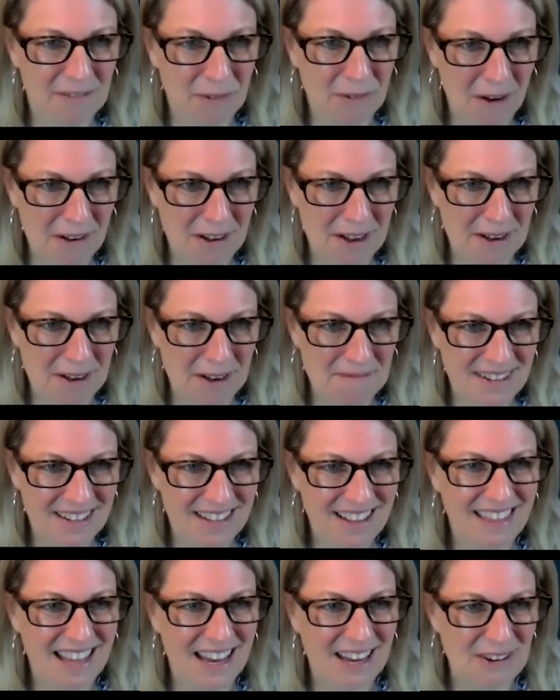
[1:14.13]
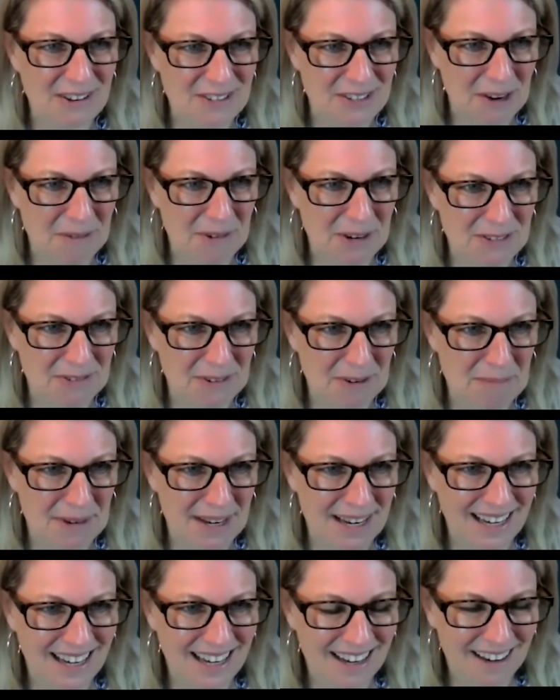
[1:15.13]
welcome. Thank you so much for
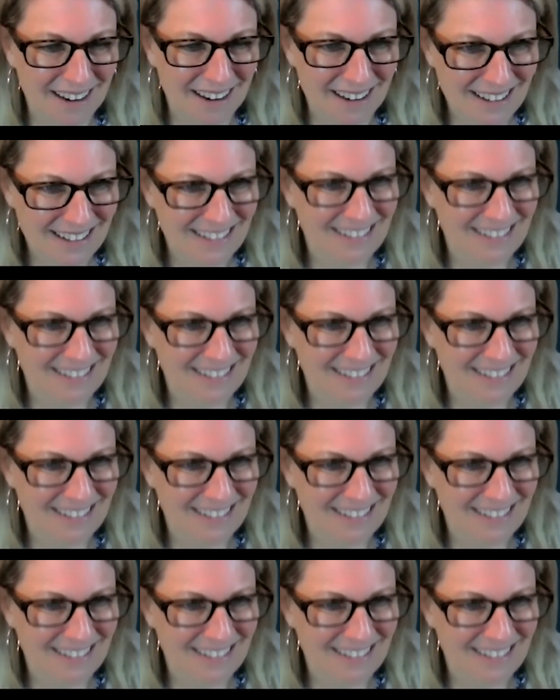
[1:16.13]
being here.